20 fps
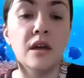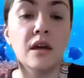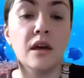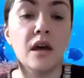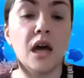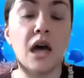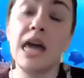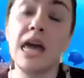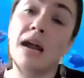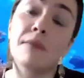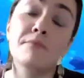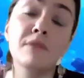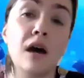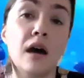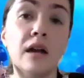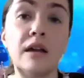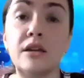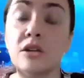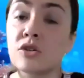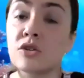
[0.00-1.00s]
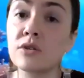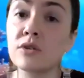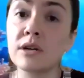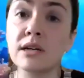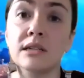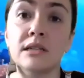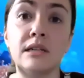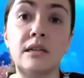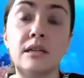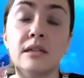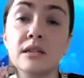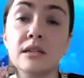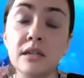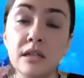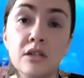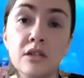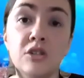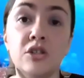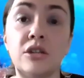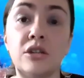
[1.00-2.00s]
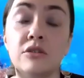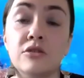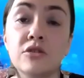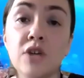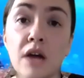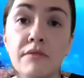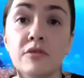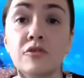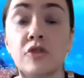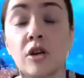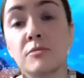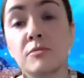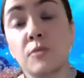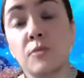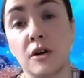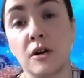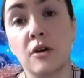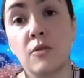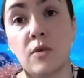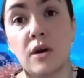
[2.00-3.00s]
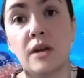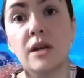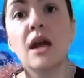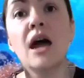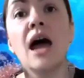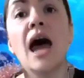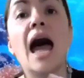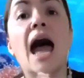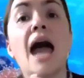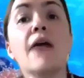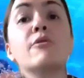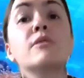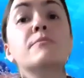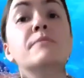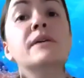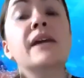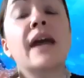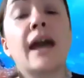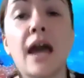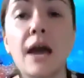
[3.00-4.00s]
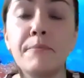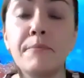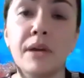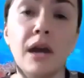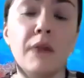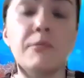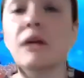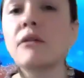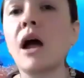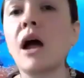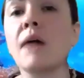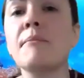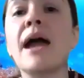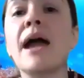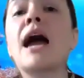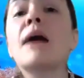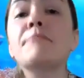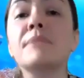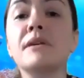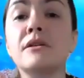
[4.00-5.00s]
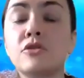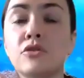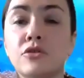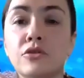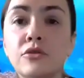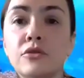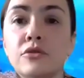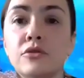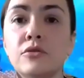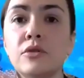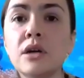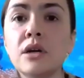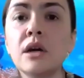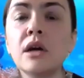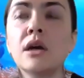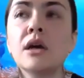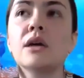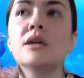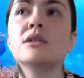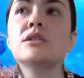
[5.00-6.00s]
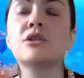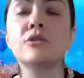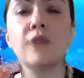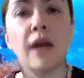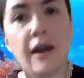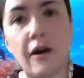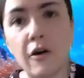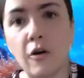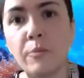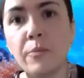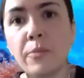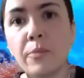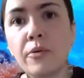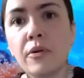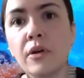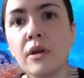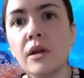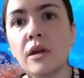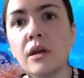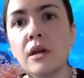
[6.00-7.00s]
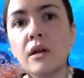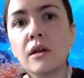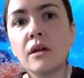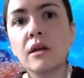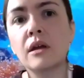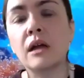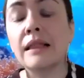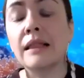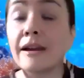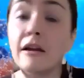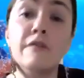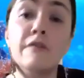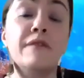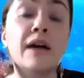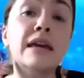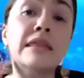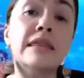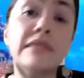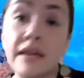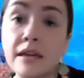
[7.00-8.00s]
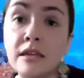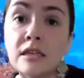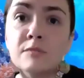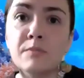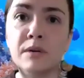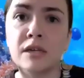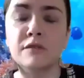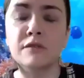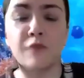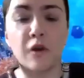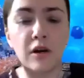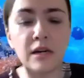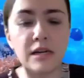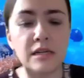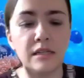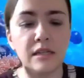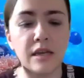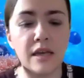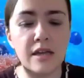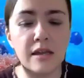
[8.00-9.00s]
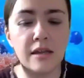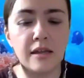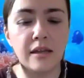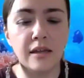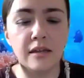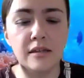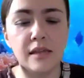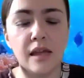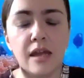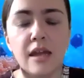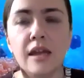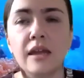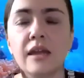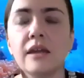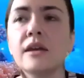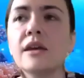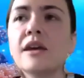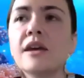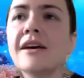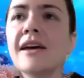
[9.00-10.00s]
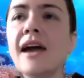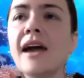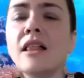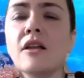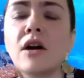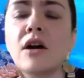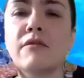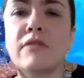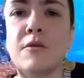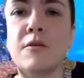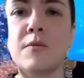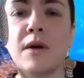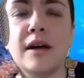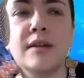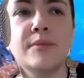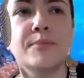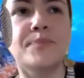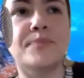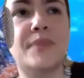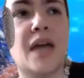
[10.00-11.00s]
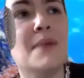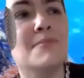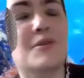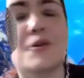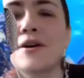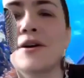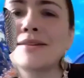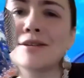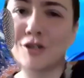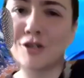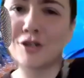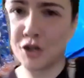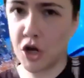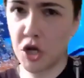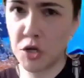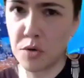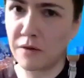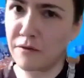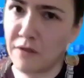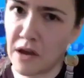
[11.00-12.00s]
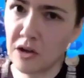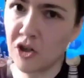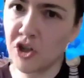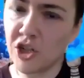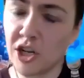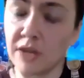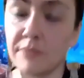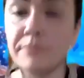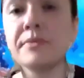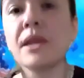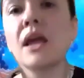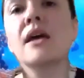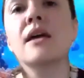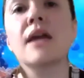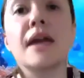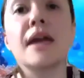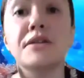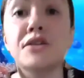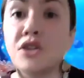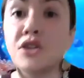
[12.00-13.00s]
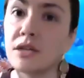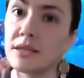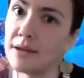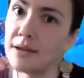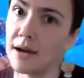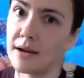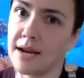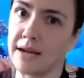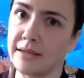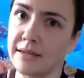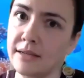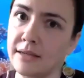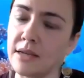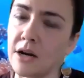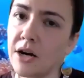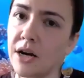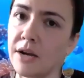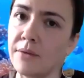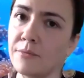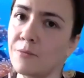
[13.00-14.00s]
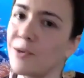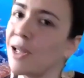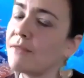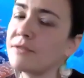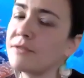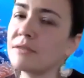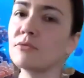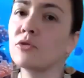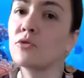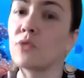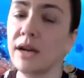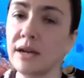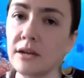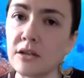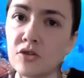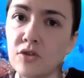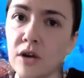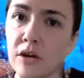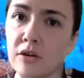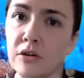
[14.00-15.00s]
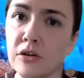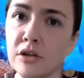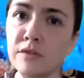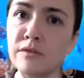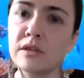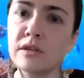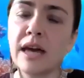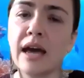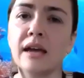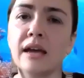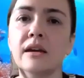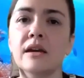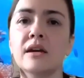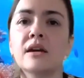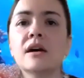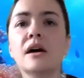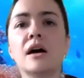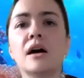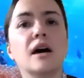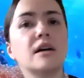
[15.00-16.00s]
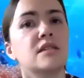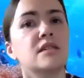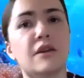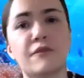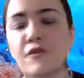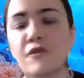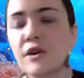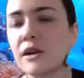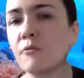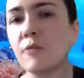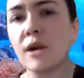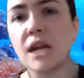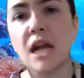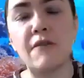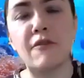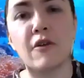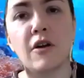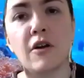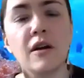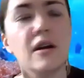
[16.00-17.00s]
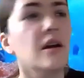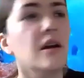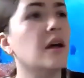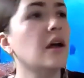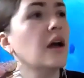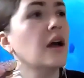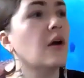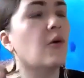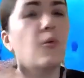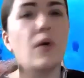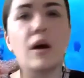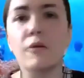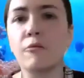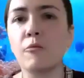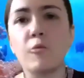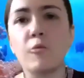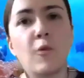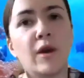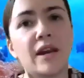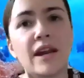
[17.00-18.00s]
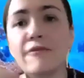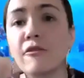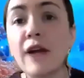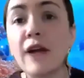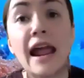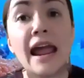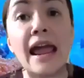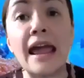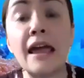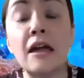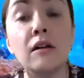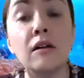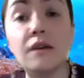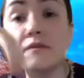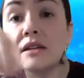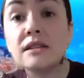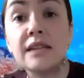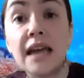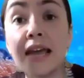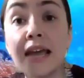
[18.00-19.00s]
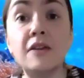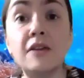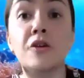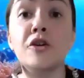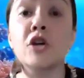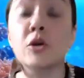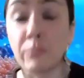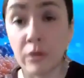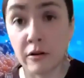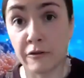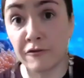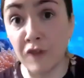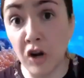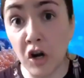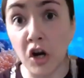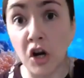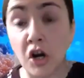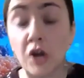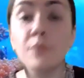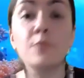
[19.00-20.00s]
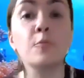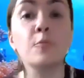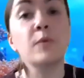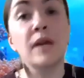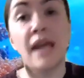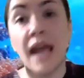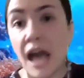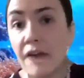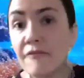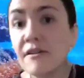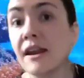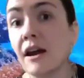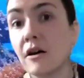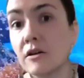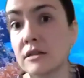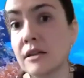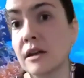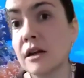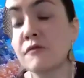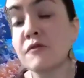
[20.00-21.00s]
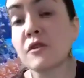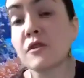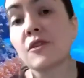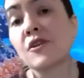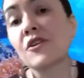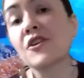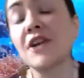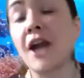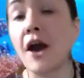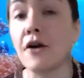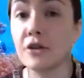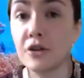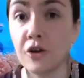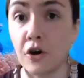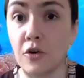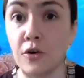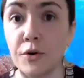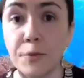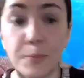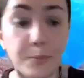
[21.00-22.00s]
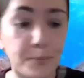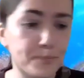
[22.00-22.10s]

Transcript: uh, and i'm not interested in teaching you javascript 101 i would be happy i mean i'm happy to to help clarify things but as far as like saying hello everyone i'm going to show you a function it's just not necessary we have some great instructors for that uh, different whatever uh, whatever angle of the dangle you prefer we have it out there for learning how to code